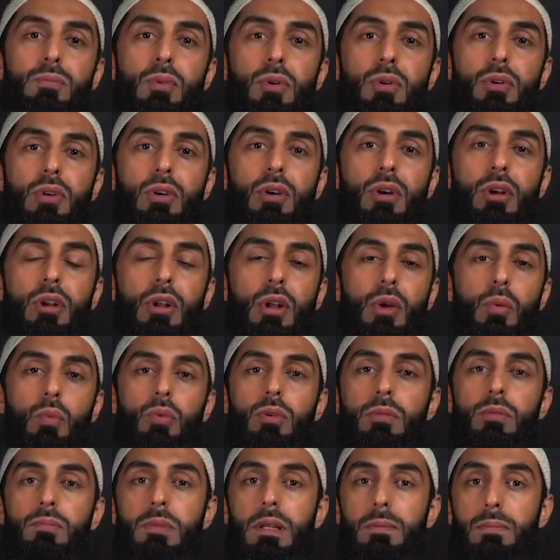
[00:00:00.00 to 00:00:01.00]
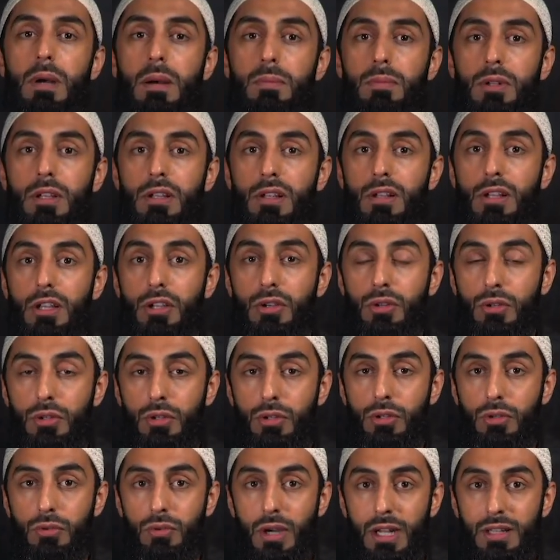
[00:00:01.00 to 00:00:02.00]
book would be publicly
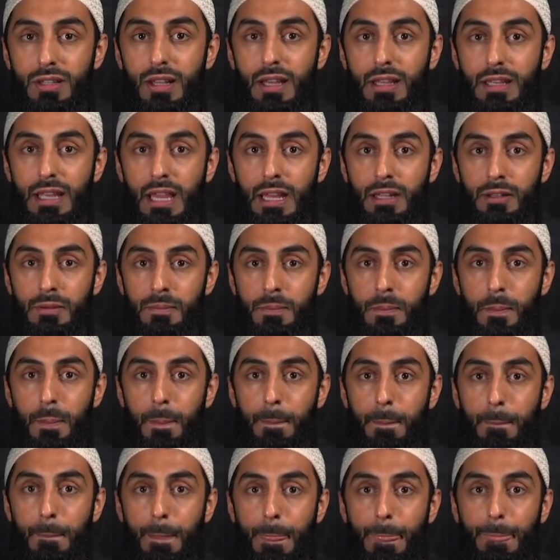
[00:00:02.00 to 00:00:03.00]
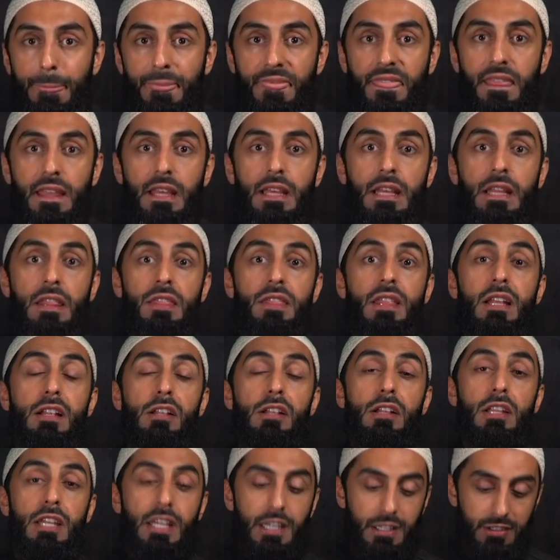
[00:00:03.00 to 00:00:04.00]
read again in the
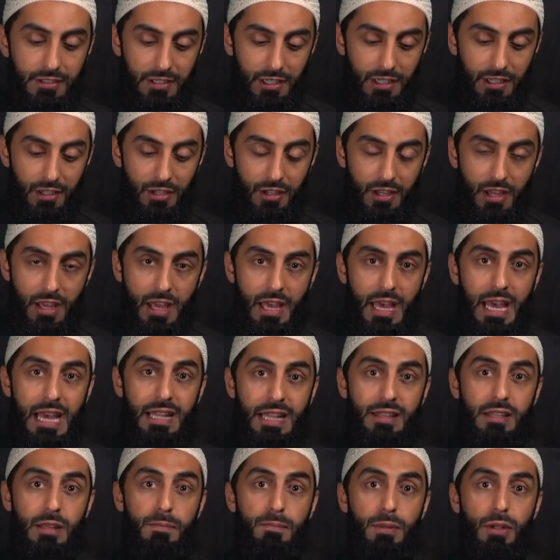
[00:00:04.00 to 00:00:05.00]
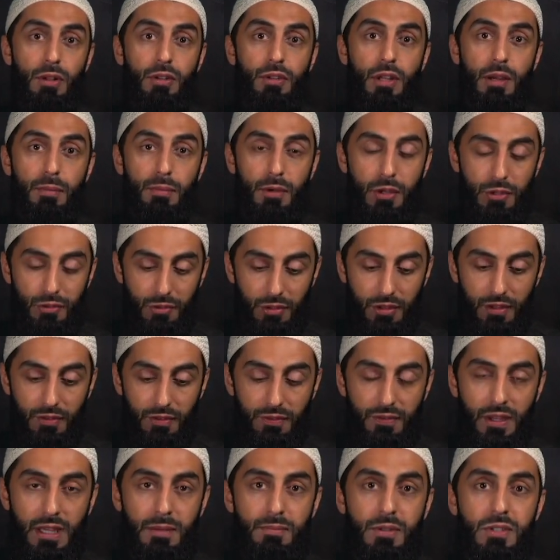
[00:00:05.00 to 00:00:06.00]
lead and the build-up to the
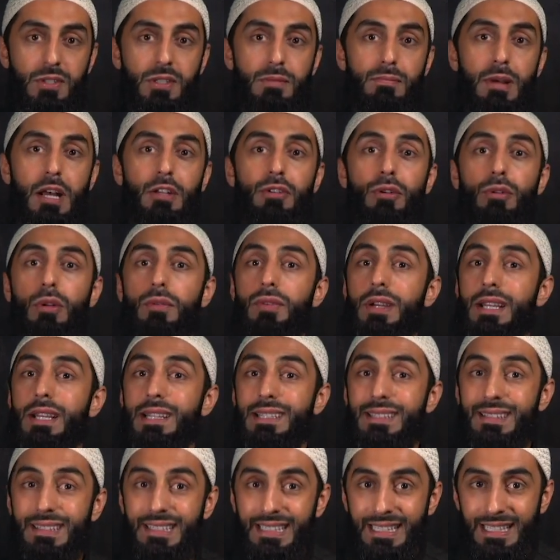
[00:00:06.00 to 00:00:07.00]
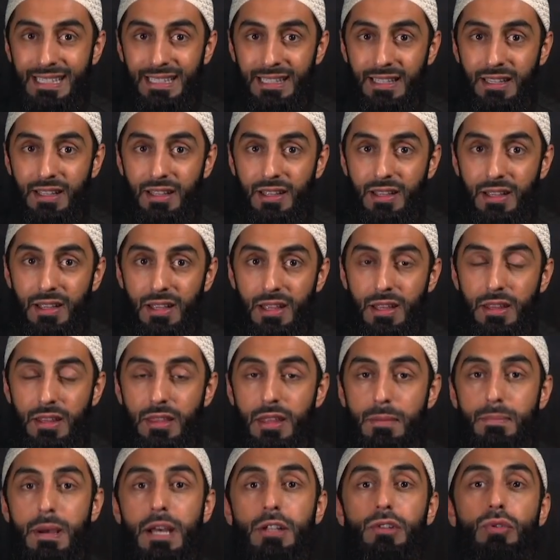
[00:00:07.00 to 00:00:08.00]
famous Battle of Hittin,
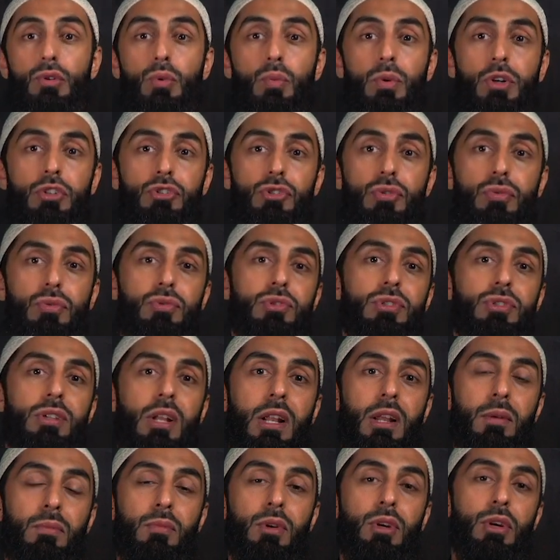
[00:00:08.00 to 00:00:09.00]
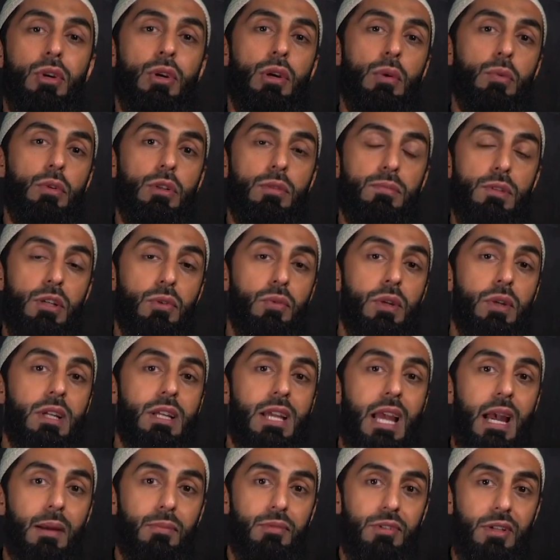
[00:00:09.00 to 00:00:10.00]
the battle where Jerusalem would be
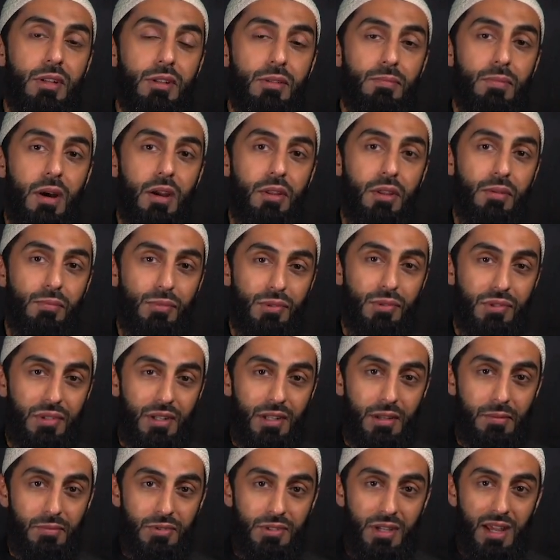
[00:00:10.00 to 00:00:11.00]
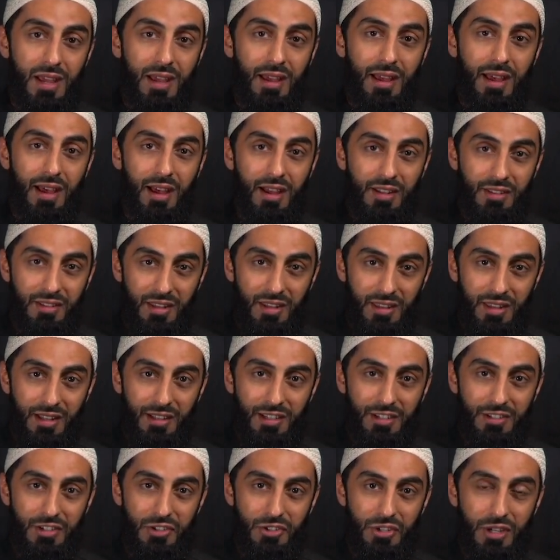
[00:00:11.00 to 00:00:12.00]
recaptured by the Muslims under the
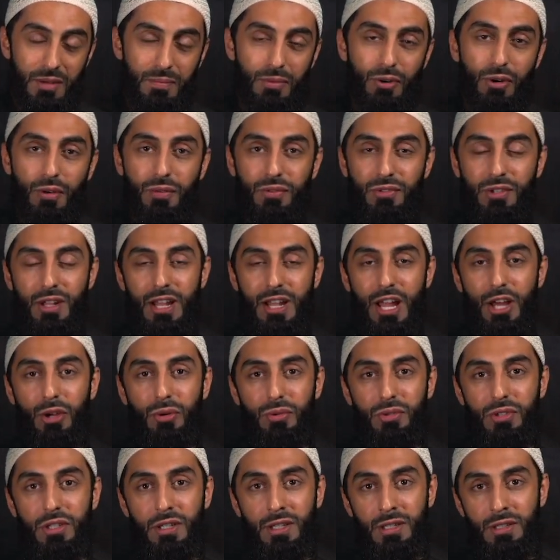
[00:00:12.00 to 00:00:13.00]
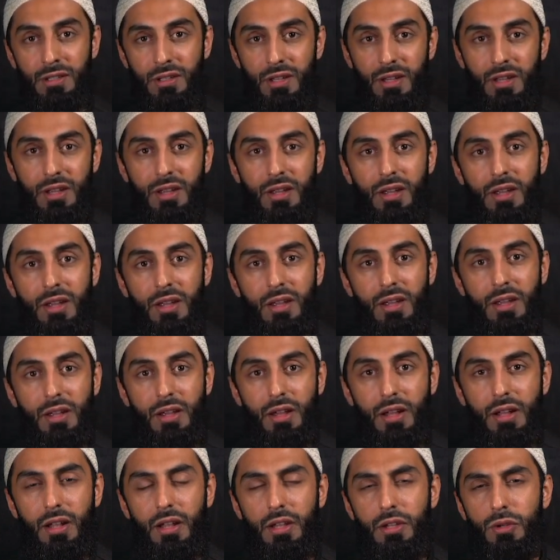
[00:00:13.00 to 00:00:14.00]
leadership of Salahuddin
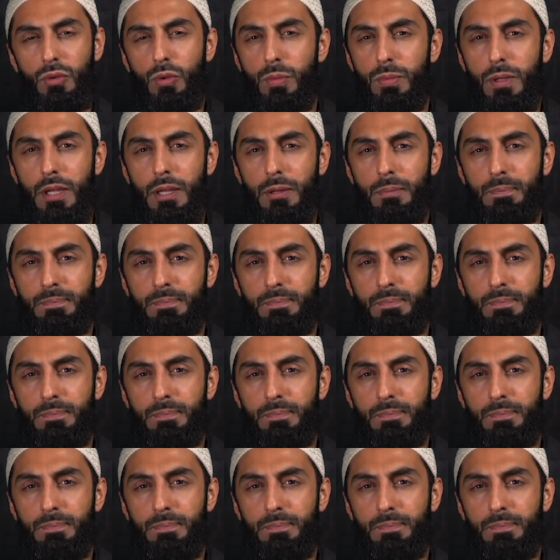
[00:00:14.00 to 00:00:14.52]
al-Ayyubi.